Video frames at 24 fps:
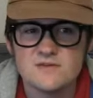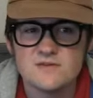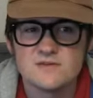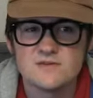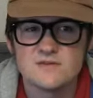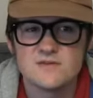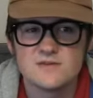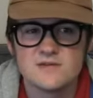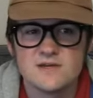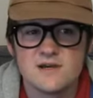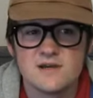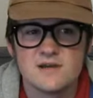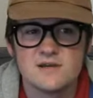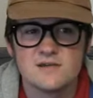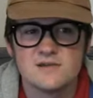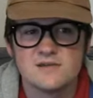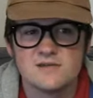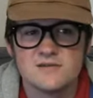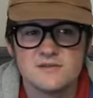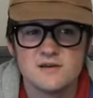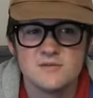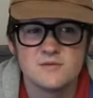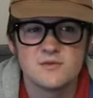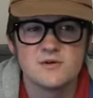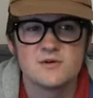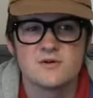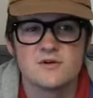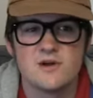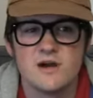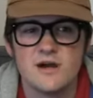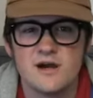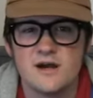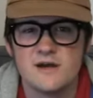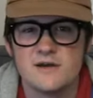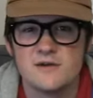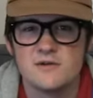So it's like in the
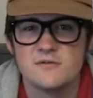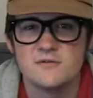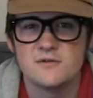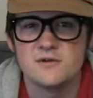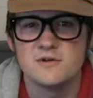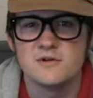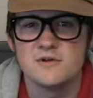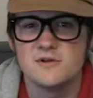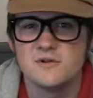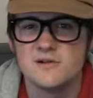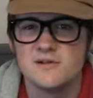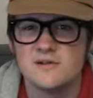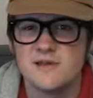summer, I would.